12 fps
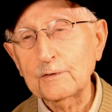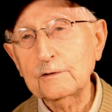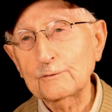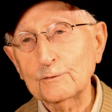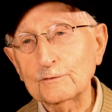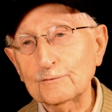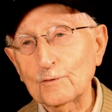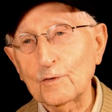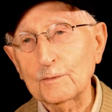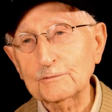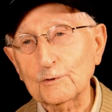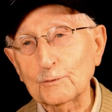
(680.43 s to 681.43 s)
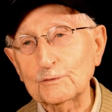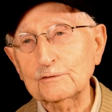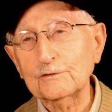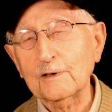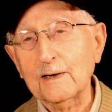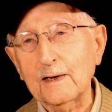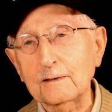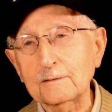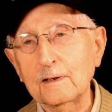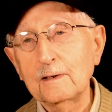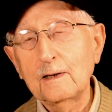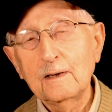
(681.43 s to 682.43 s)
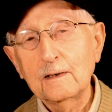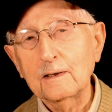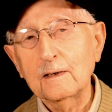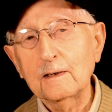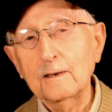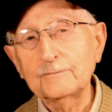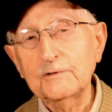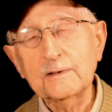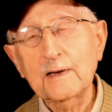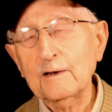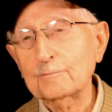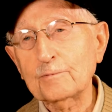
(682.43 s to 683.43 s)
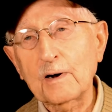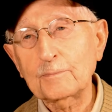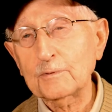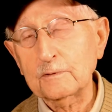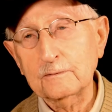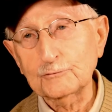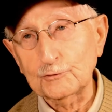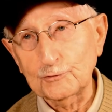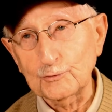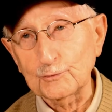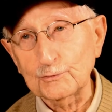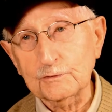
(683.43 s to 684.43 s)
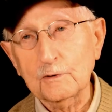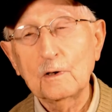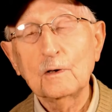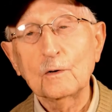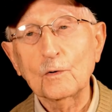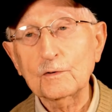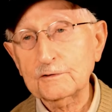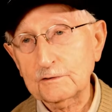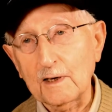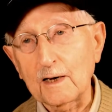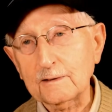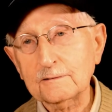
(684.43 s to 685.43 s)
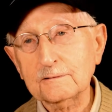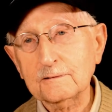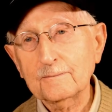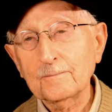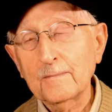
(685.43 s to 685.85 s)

uniforms, so we stood out. Didn't have proper shoes or socks,